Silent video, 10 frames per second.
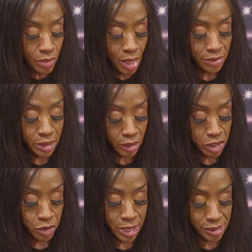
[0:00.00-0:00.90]
And then I'll
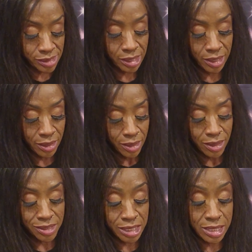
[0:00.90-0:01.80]
let you guys see.
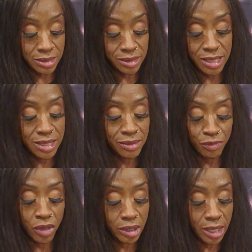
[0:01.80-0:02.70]
Because he
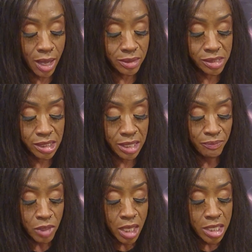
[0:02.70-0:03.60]
really,
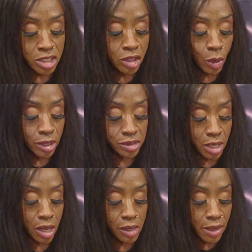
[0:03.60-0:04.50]
honestly, he's a loyal
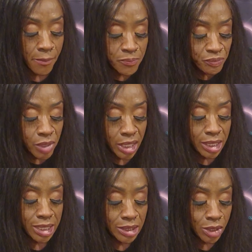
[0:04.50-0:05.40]
dog. And
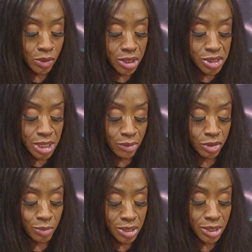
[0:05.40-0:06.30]
he literally stayed
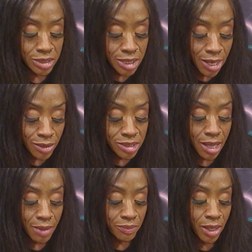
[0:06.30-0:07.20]
with me the entire
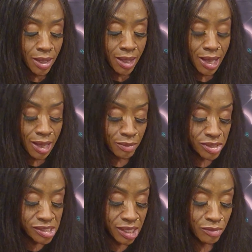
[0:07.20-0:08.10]
time I
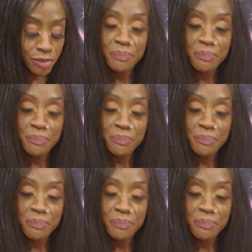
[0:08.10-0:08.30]
was like